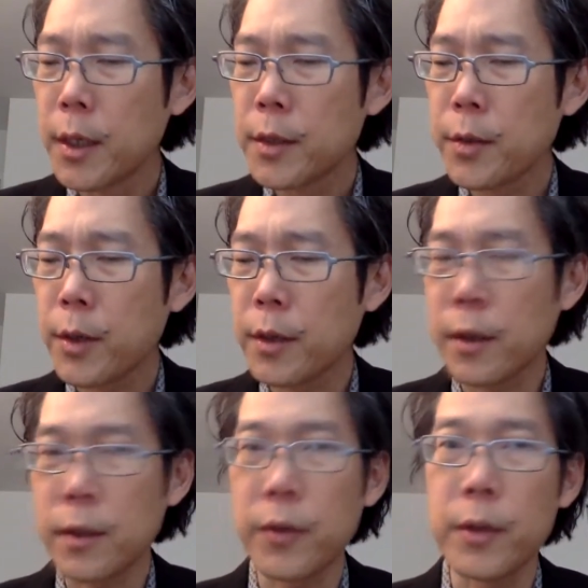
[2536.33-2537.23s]
I think
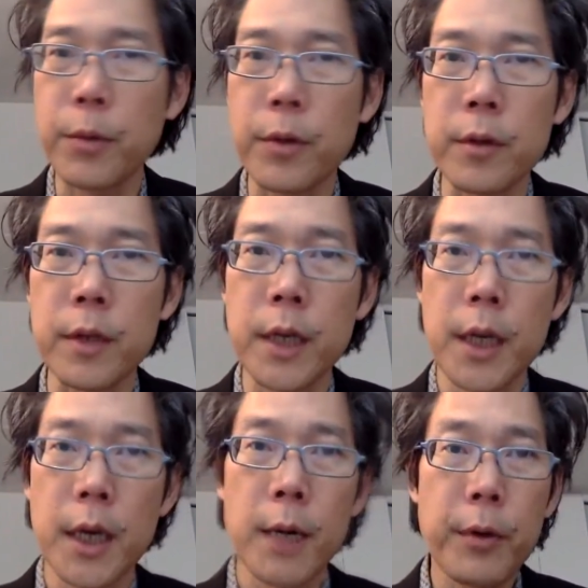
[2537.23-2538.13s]
that's very important.
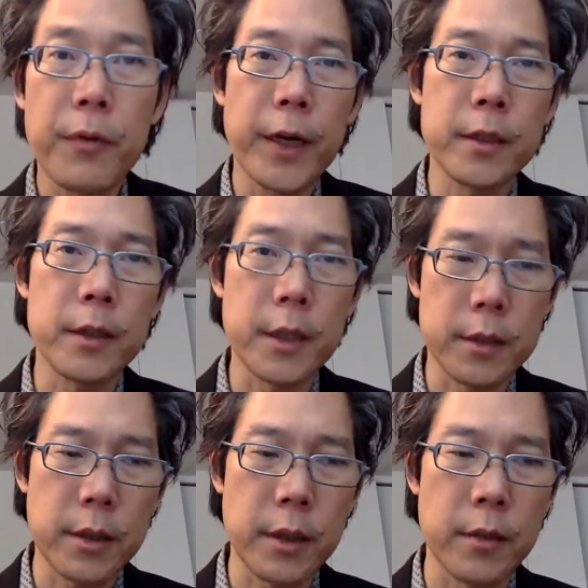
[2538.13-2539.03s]
But finally,
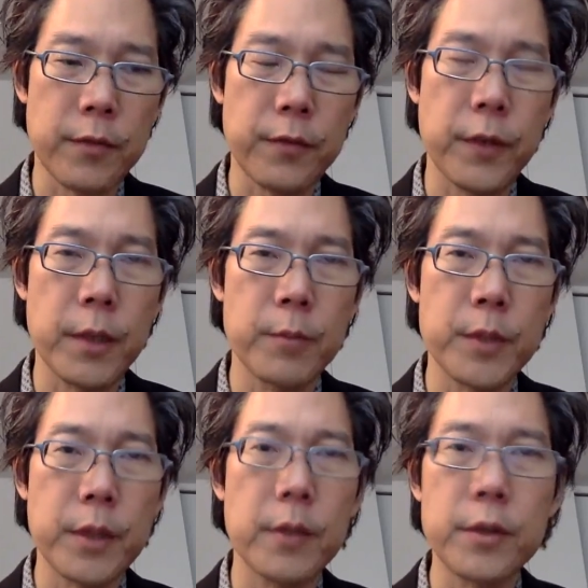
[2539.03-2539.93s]
the set of
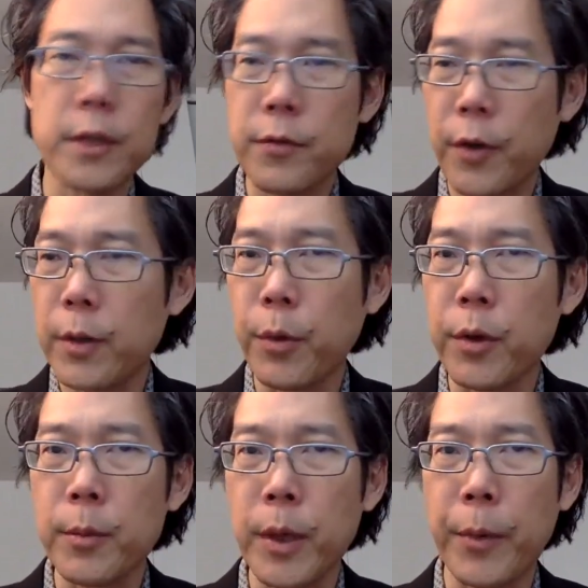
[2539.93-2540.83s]
skills that's very
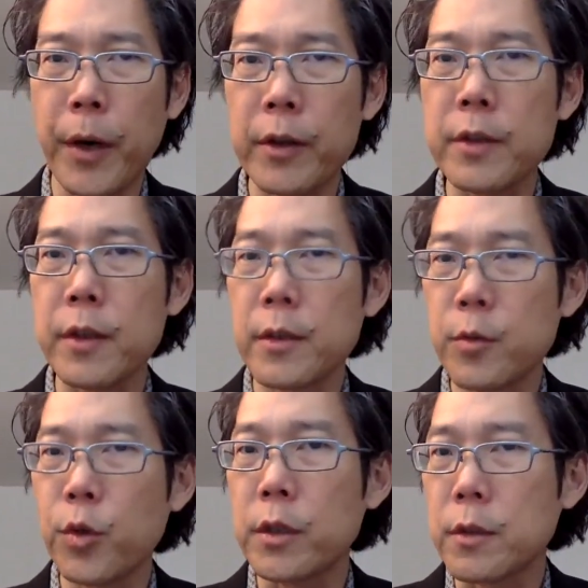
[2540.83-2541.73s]
important among parents
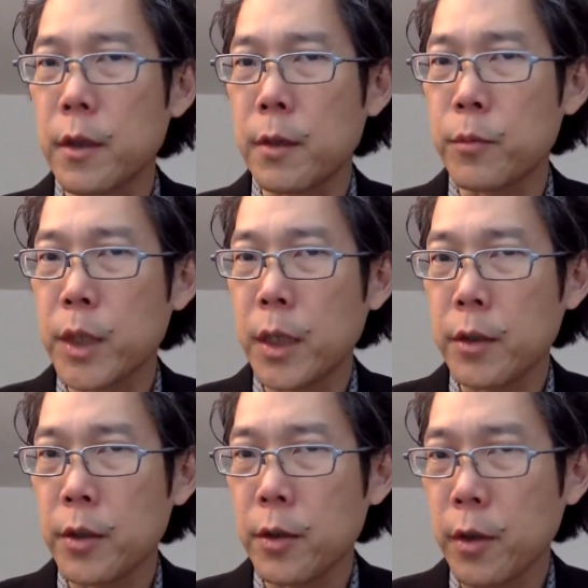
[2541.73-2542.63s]
is what Jack
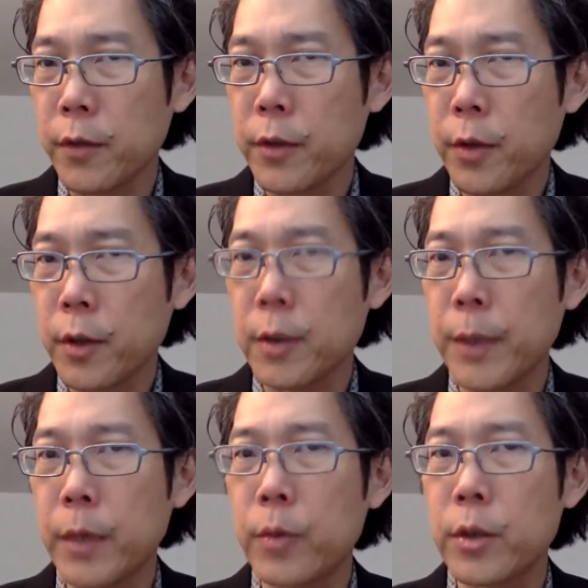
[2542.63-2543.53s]
Shonkoff had talked
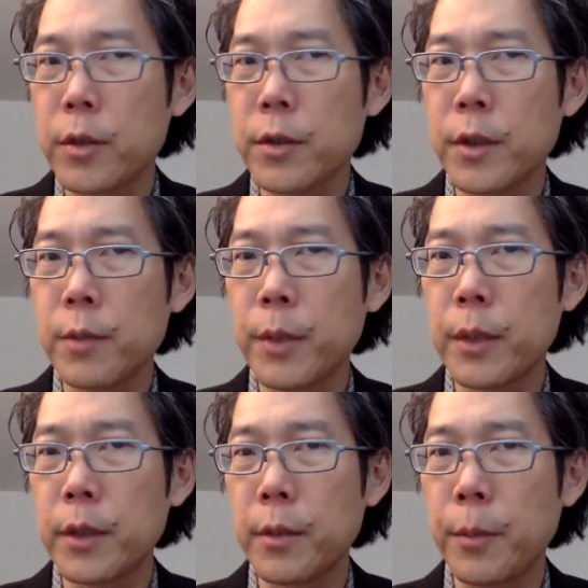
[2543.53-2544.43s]
about, which is the
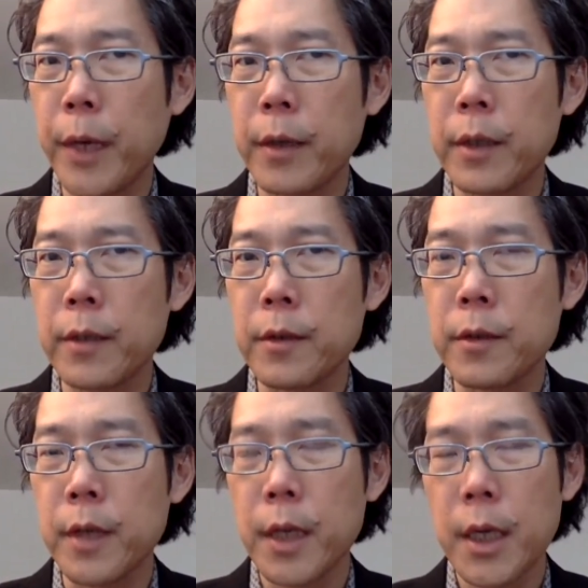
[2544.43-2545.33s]
ability of
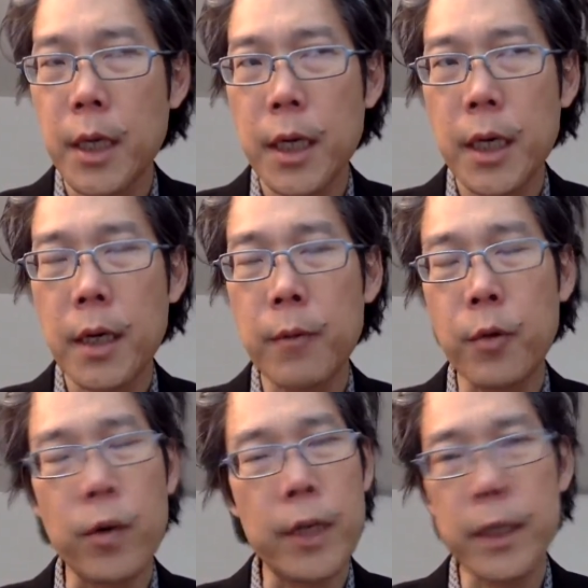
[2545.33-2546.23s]
parents
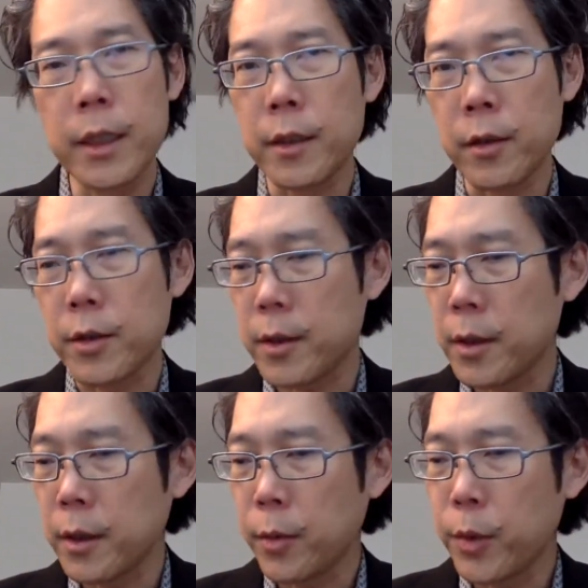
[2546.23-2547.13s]
or any adults
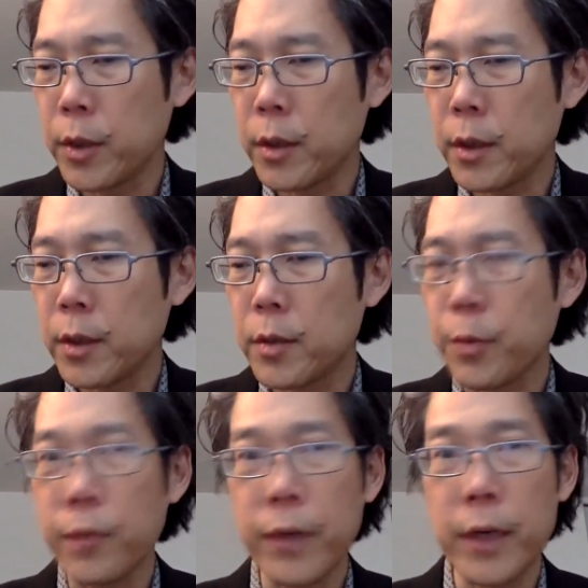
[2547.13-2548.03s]
in a community to
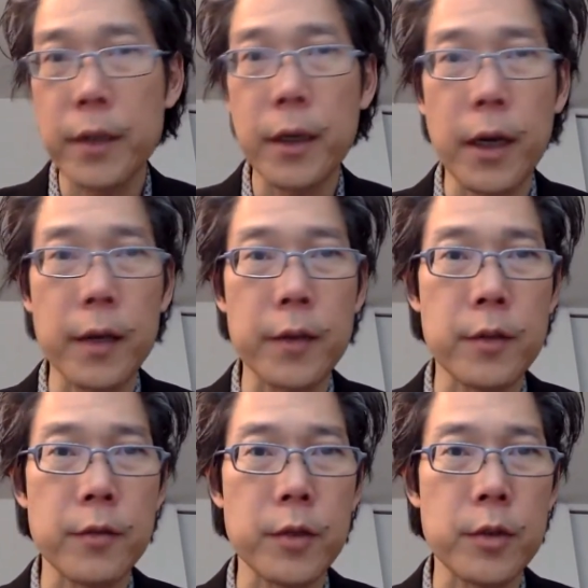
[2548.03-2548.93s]
provide the kinds
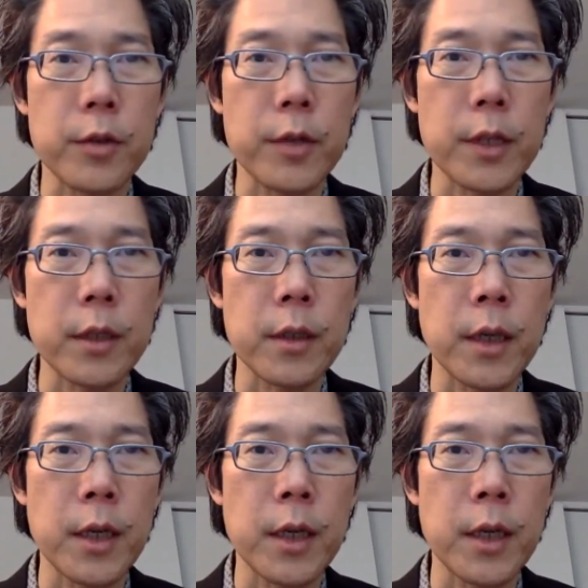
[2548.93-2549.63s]
of nurturing